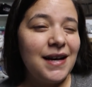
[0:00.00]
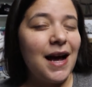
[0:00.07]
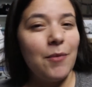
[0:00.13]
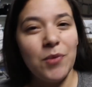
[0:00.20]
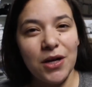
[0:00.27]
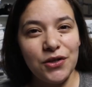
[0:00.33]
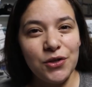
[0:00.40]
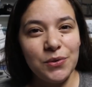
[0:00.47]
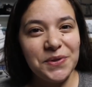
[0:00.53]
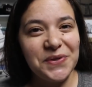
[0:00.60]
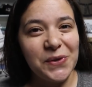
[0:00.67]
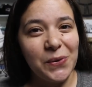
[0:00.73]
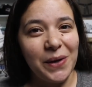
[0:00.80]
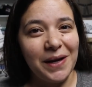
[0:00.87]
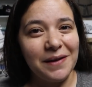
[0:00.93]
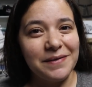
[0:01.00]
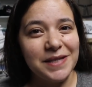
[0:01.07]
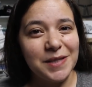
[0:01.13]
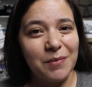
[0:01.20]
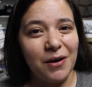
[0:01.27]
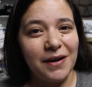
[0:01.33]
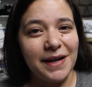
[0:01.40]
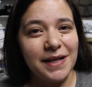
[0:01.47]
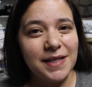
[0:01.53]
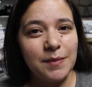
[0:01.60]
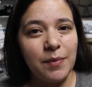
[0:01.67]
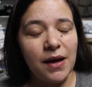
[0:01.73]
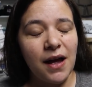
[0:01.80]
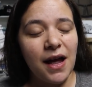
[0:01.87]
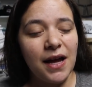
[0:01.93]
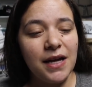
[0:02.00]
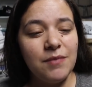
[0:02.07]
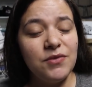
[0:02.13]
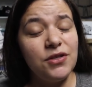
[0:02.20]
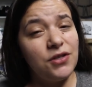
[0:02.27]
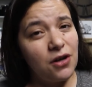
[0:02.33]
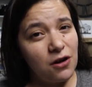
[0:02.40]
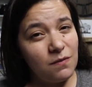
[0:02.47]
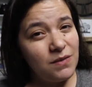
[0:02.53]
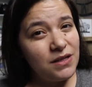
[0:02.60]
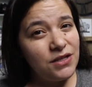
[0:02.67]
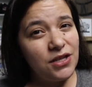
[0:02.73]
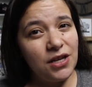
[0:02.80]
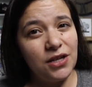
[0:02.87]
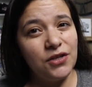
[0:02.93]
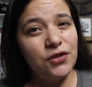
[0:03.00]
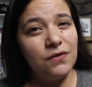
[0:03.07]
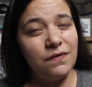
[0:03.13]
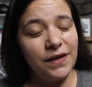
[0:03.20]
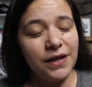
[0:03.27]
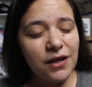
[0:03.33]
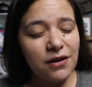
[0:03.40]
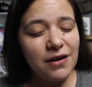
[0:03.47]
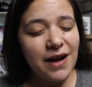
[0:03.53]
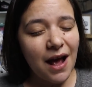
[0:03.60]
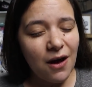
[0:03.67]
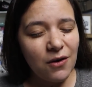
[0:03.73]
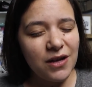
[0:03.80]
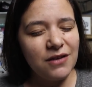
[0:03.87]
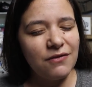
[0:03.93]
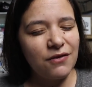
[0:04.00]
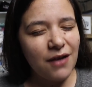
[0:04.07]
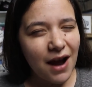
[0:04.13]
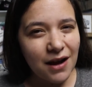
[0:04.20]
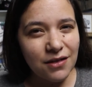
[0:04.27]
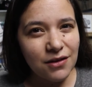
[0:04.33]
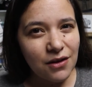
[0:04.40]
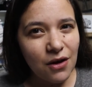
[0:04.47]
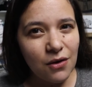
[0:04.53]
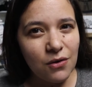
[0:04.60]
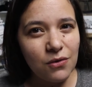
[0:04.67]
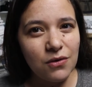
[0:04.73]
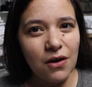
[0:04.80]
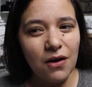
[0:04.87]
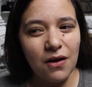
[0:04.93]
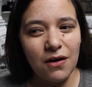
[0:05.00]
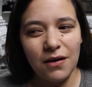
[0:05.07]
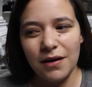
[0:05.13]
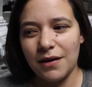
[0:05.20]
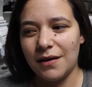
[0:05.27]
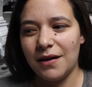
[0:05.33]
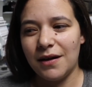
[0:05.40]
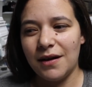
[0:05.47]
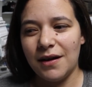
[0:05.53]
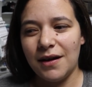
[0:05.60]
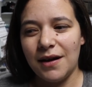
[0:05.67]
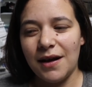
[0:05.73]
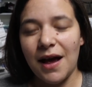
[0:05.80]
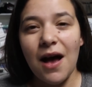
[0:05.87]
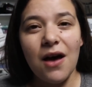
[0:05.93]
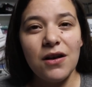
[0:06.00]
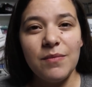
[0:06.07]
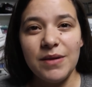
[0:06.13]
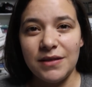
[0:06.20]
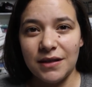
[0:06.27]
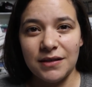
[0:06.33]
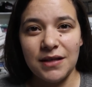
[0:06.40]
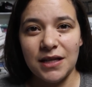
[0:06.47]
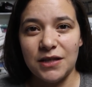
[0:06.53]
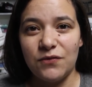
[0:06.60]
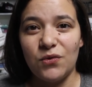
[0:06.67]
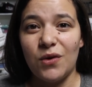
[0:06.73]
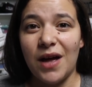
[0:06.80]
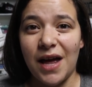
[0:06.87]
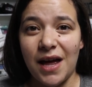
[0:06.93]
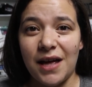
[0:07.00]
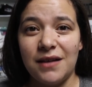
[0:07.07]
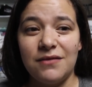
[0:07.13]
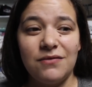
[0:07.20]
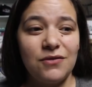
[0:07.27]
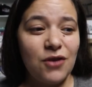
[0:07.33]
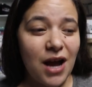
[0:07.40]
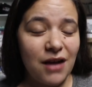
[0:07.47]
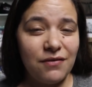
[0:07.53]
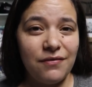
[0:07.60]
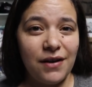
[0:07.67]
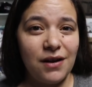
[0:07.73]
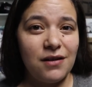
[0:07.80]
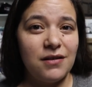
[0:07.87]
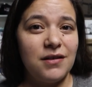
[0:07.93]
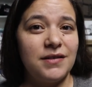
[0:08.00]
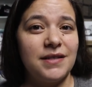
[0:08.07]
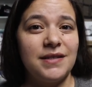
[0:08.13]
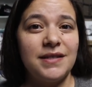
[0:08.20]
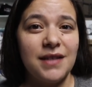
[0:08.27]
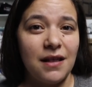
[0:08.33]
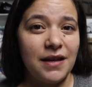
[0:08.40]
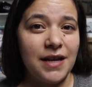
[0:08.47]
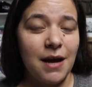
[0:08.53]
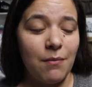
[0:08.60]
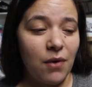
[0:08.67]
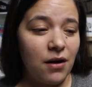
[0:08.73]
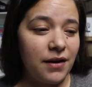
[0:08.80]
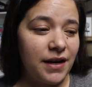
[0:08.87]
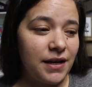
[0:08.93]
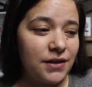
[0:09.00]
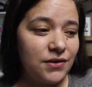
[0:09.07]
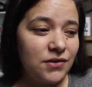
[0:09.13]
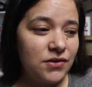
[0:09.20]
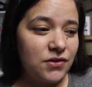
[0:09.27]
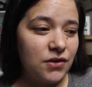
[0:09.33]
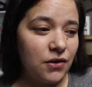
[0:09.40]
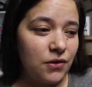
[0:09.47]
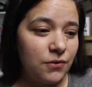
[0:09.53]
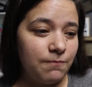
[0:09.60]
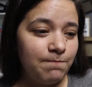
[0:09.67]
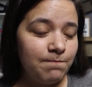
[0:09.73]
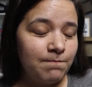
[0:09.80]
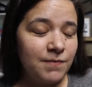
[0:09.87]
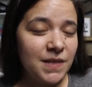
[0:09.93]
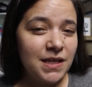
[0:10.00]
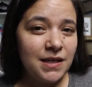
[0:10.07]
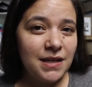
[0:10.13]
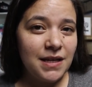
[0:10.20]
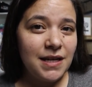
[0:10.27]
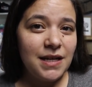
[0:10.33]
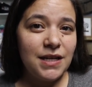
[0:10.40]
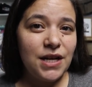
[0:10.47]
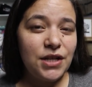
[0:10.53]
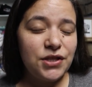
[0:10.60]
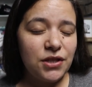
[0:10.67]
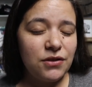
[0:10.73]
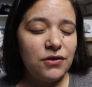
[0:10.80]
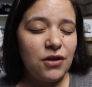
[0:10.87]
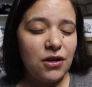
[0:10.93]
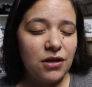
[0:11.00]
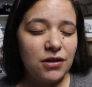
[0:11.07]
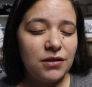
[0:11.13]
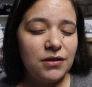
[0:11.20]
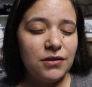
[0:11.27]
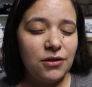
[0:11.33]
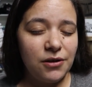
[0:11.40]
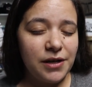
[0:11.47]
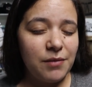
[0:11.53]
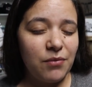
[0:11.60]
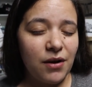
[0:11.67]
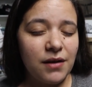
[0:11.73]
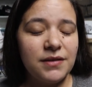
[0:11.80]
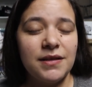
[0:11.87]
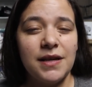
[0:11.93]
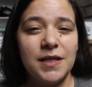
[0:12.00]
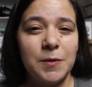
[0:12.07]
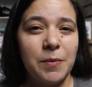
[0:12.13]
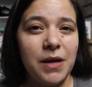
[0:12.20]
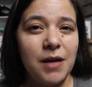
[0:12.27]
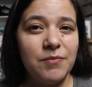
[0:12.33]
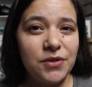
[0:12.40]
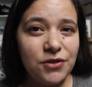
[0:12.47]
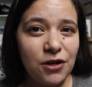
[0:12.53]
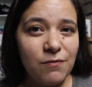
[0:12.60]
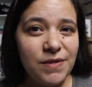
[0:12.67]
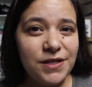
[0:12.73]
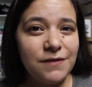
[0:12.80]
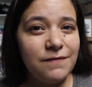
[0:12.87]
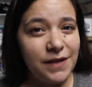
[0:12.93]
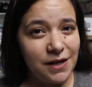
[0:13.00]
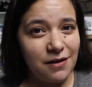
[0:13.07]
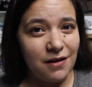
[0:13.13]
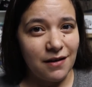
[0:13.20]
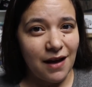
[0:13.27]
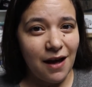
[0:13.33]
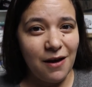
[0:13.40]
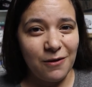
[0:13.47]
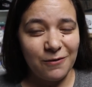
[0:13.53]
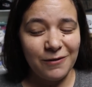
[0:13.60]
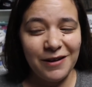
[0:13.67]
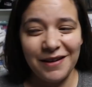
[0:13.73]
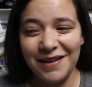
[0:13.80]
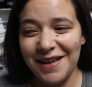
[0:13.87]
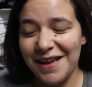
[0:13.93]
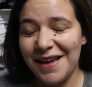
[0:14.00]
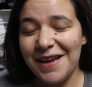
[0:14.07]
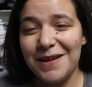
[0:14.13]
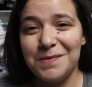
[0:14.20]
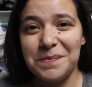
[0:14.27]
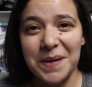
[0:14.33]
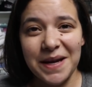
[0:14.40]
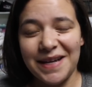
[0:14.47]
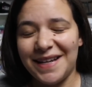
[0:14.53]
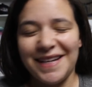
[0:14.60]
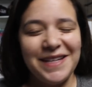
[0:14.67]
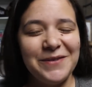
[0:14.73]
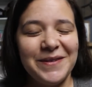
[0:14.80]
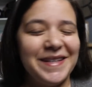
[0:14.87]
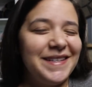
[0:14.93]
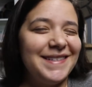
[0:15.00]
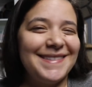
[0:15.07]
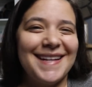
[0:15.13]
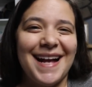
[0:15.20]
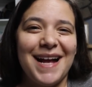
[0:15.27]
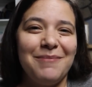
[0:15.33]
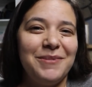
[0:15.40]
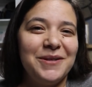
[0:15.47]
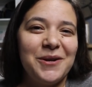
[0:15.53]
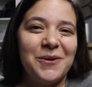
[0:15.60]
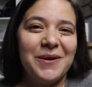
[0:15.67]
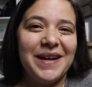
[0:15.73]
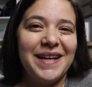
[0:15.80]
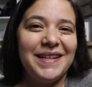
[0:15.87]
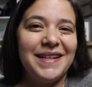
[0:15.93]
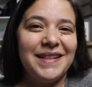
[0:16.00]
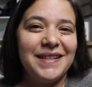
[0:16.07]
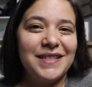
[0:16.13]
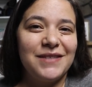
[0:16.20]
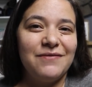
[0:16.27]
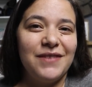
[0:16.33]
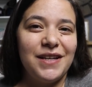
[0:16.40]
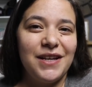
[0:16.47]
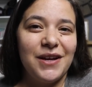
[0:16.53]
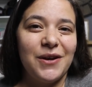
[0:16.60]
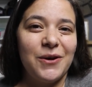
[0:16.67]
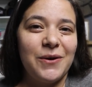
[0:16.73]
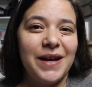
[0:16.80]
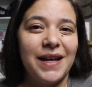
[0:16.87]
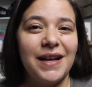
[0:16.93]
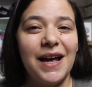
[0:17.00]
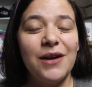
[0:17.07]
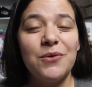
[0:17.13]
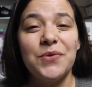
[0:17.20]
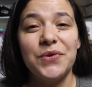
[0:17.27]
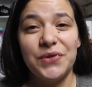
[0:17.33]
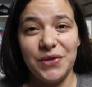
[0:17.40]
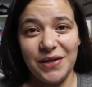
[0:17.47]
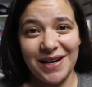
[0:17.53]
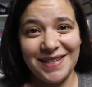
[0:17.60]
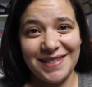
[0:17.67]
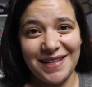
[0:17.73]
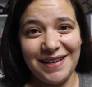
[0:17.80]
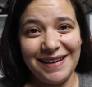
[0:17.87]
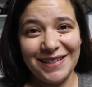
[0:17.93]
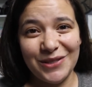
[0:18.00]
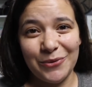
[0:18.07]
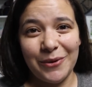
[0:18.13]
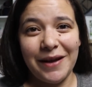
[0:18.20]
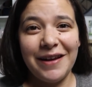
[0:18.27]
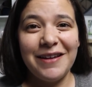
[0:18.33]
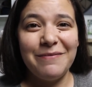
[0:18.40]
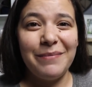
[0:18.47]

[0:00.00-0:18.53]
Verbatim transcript: I'm not doing so well at these markets, but I am determined to figure it out and crack the code on how to be successful at craft fairs and selling at markets. So it's a long learning process, but I'm determined to figure it out. but anyways, I'm gonna go ahead and end this video and I will see you guys in the next one.